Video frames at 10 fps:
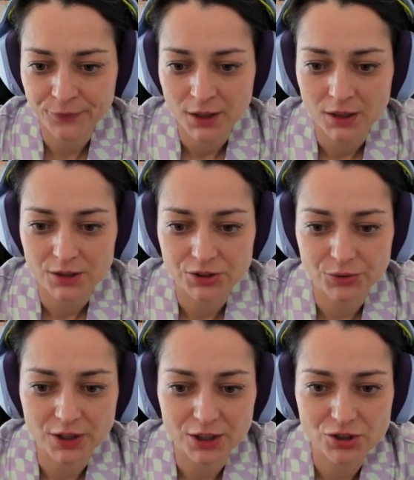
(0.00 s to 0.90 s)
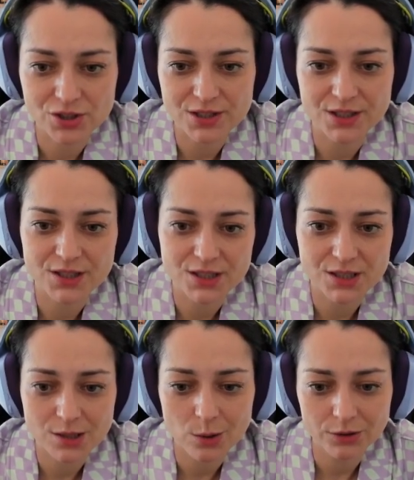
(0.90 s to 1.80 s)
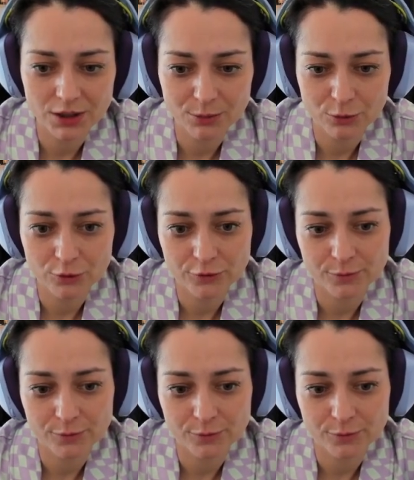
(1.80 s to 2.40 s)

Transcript: So king g6 is the only move,